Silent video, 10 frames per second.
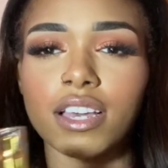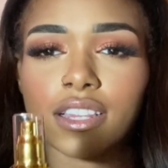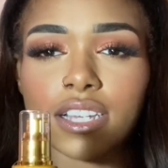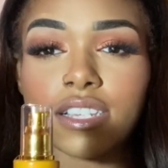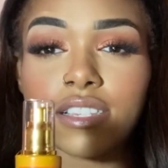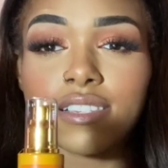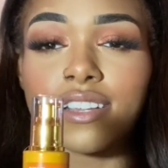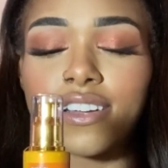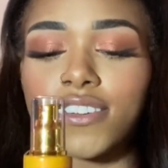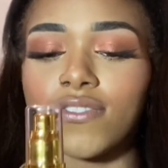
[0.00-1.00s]
This
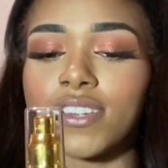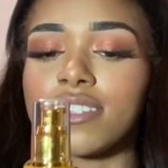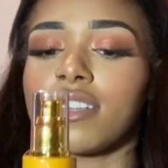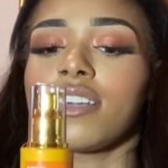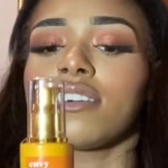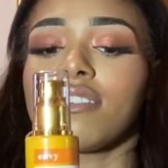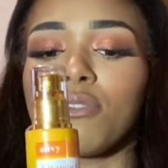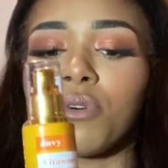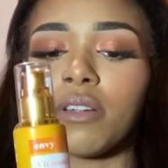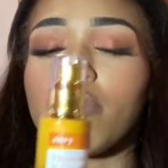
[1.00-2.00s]
stuff is like
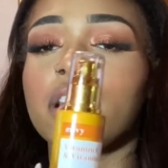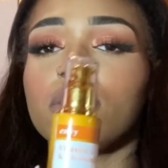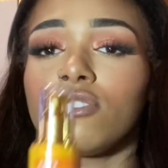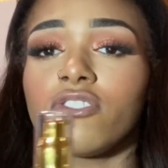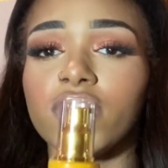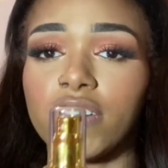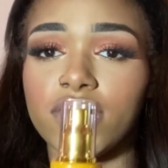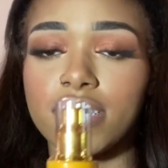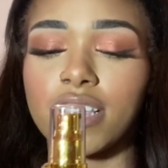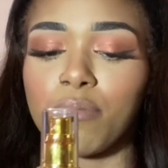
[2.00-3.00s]
one of my new
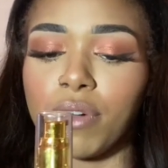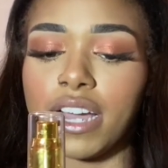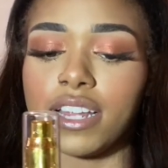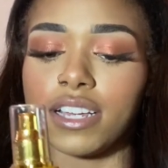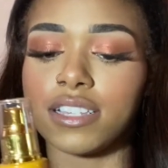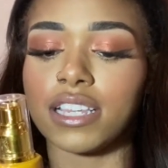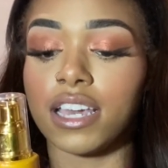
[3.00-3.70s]
favorite skin products,